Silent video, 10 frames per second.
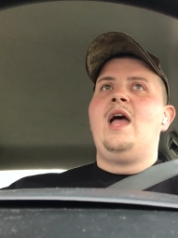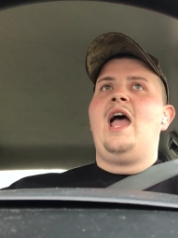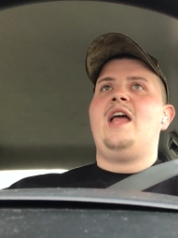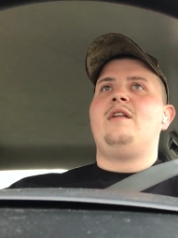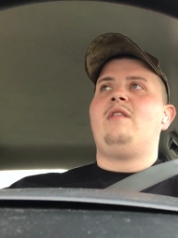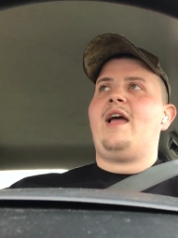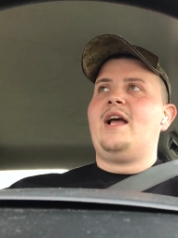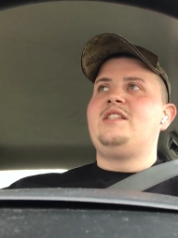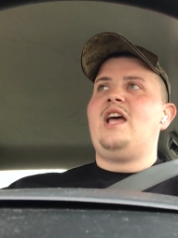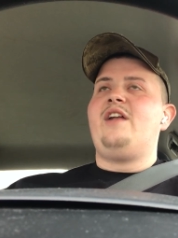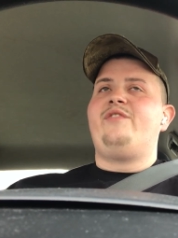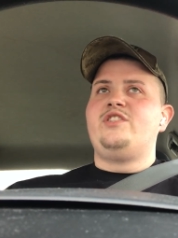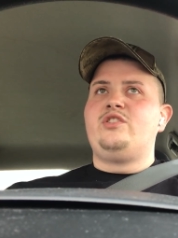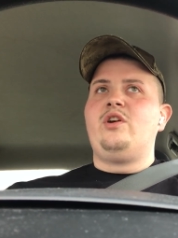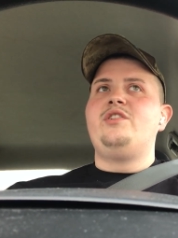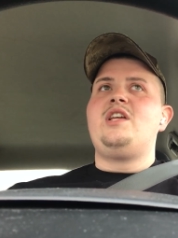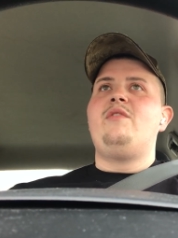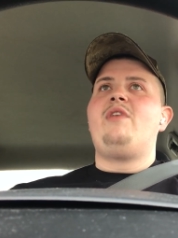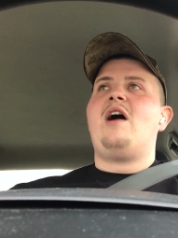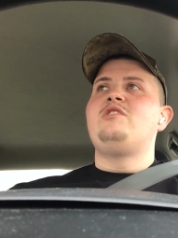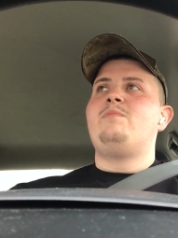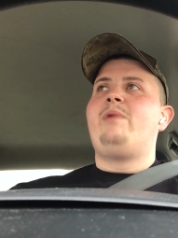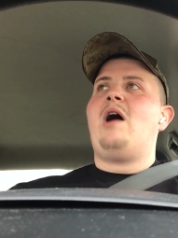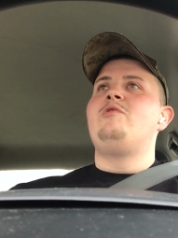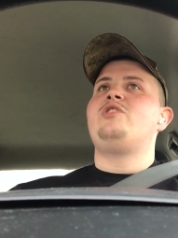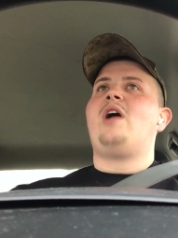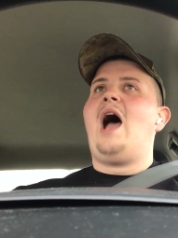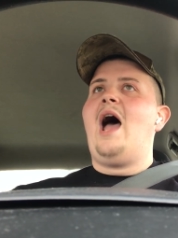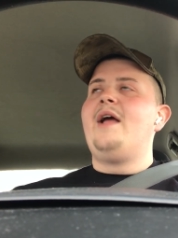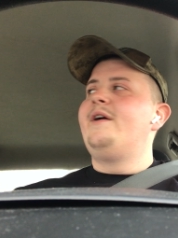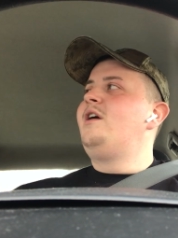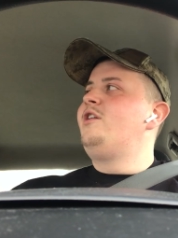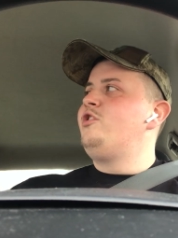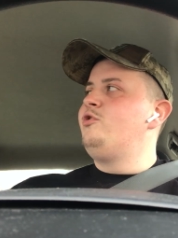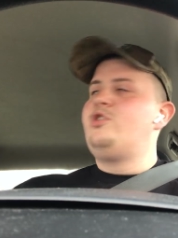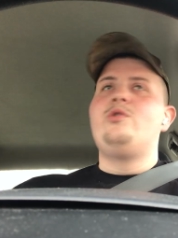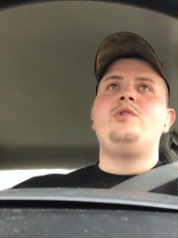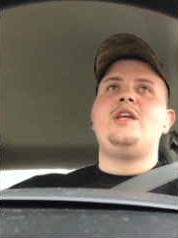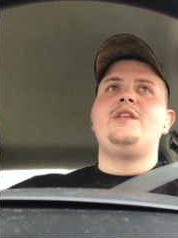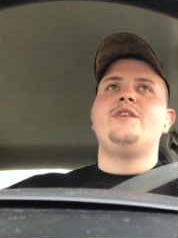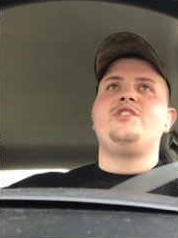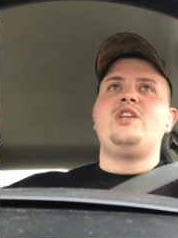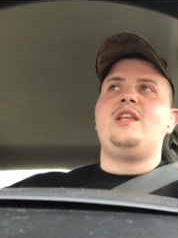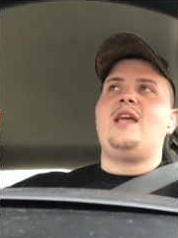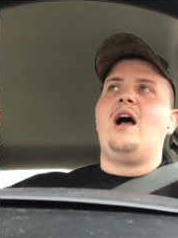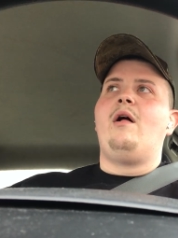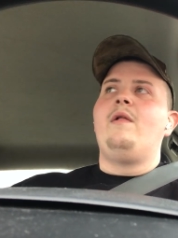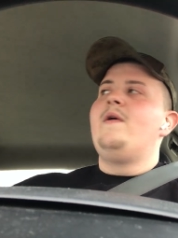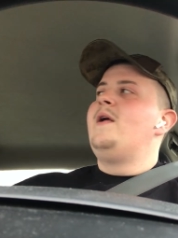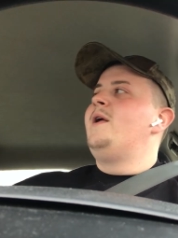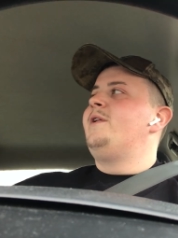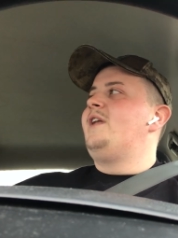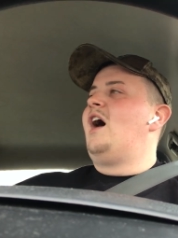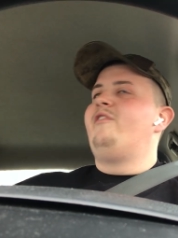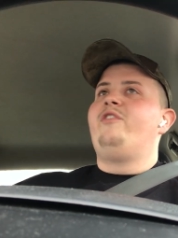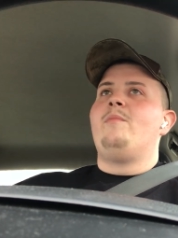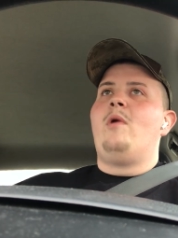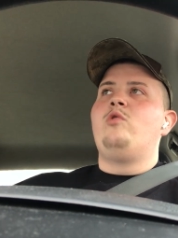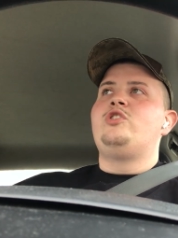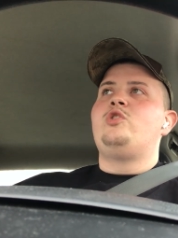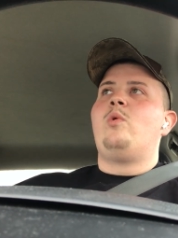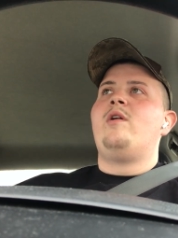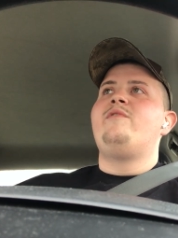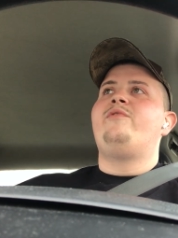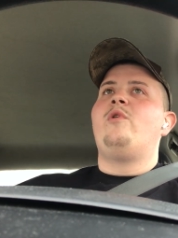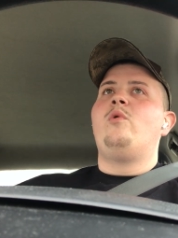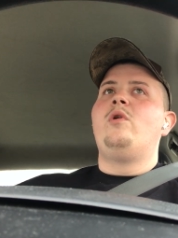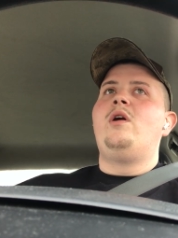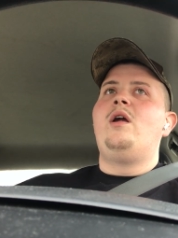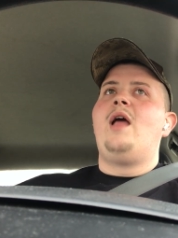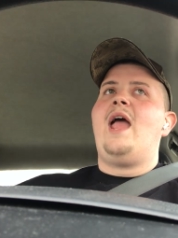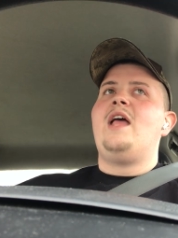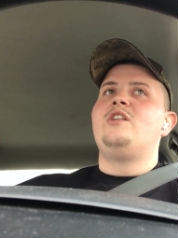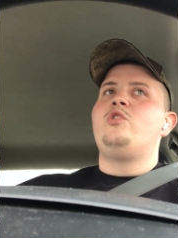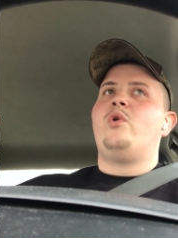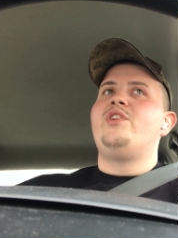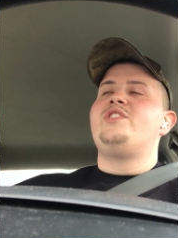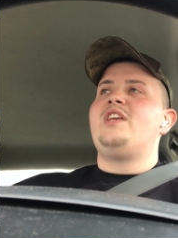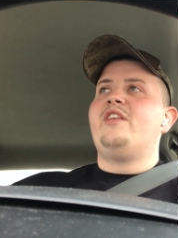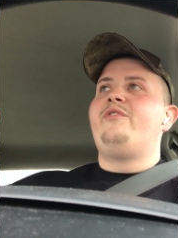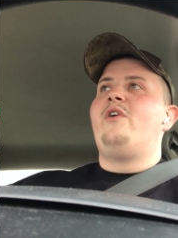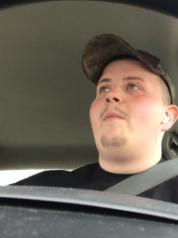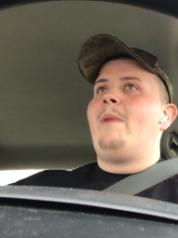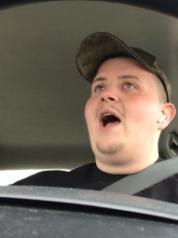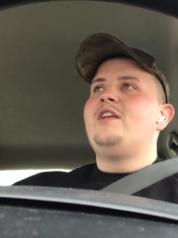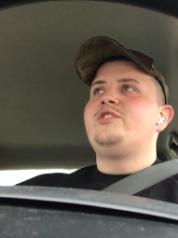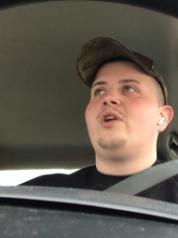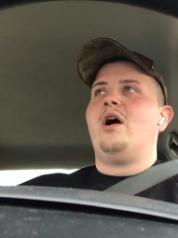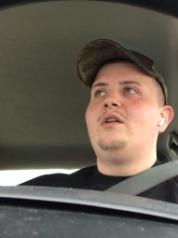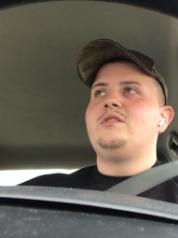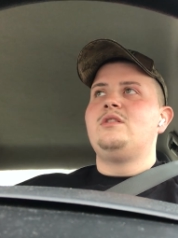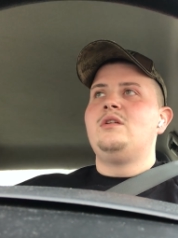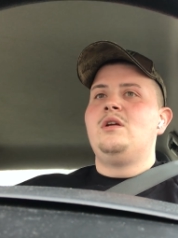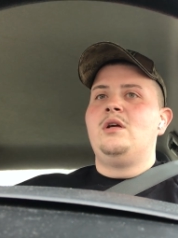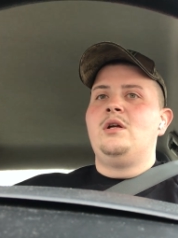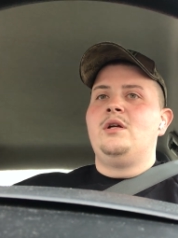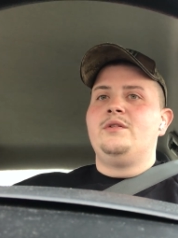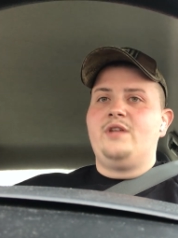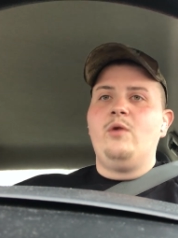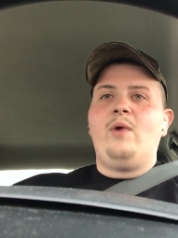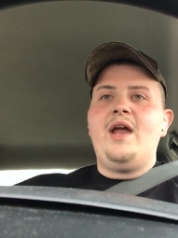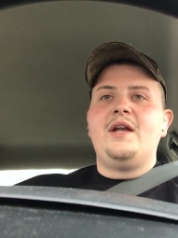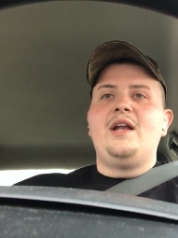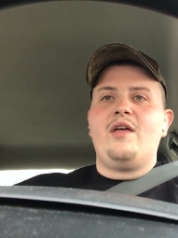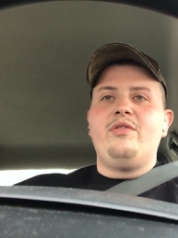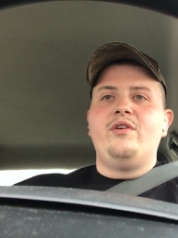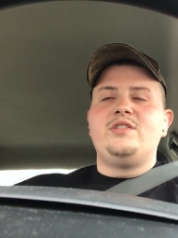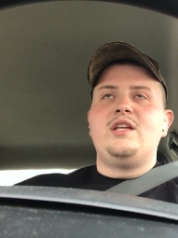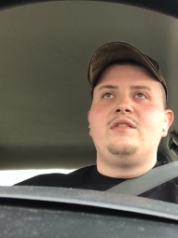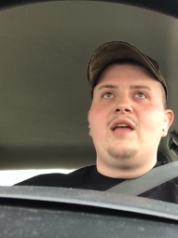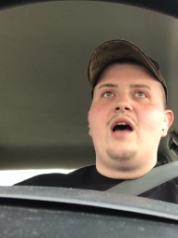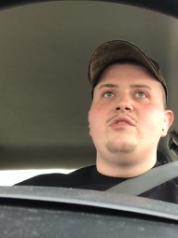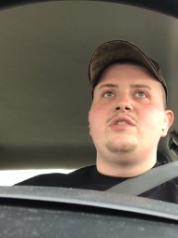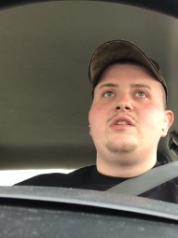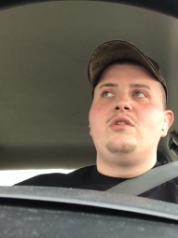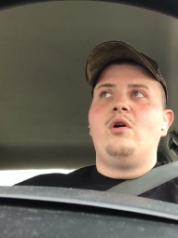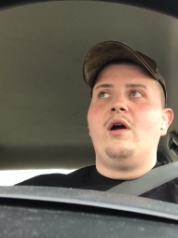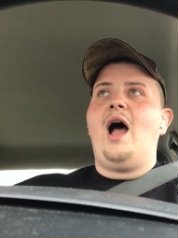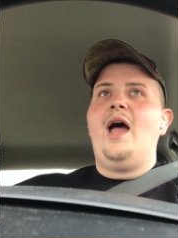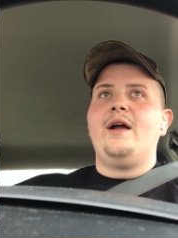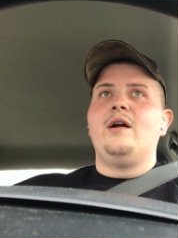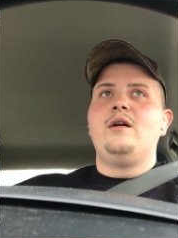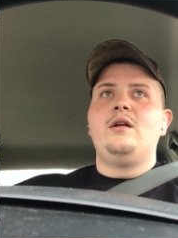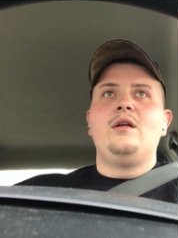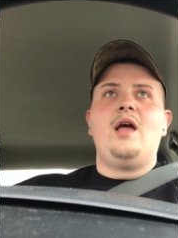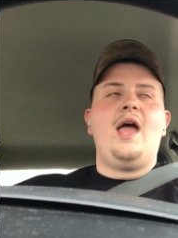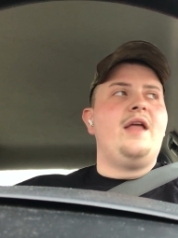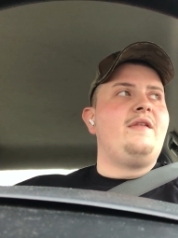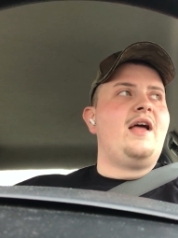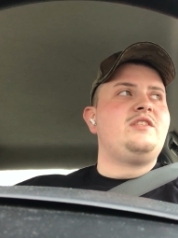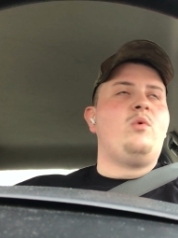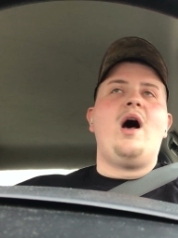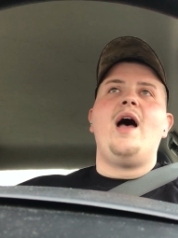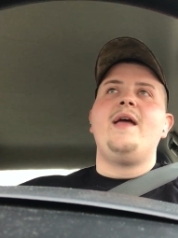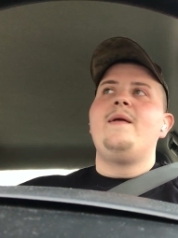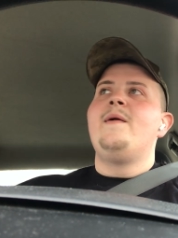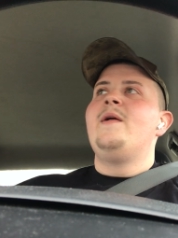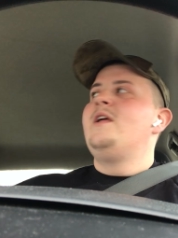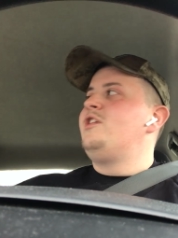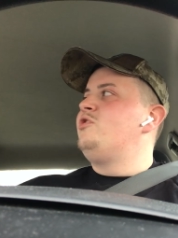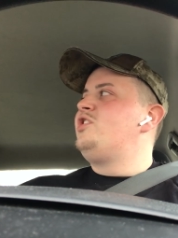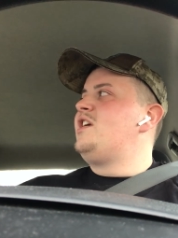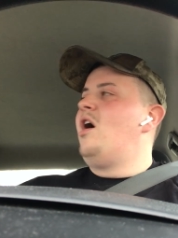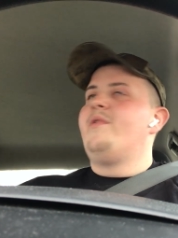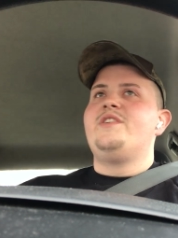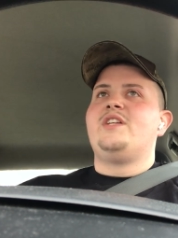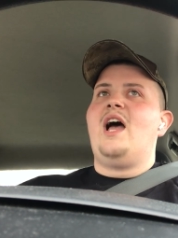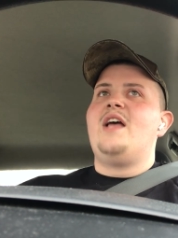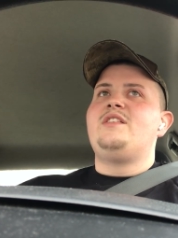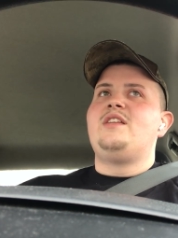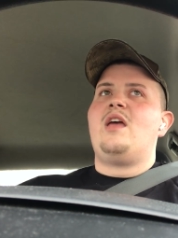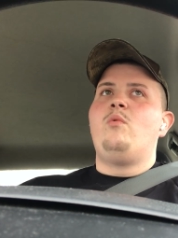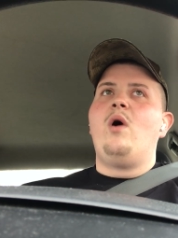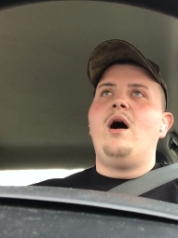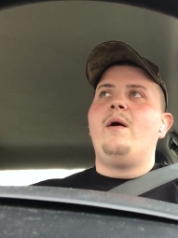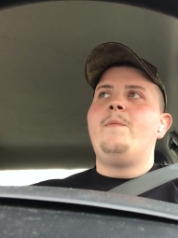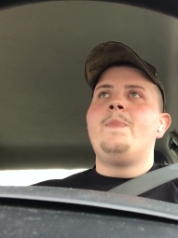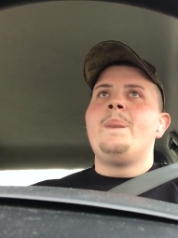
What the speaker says: And like I said, if it's 13,000 pounds or higher, you do need your CDL. Now, for most 24 and 26 foot box trucks, they're rated at 13,000 or higher. And that's why you see all these guys say, well,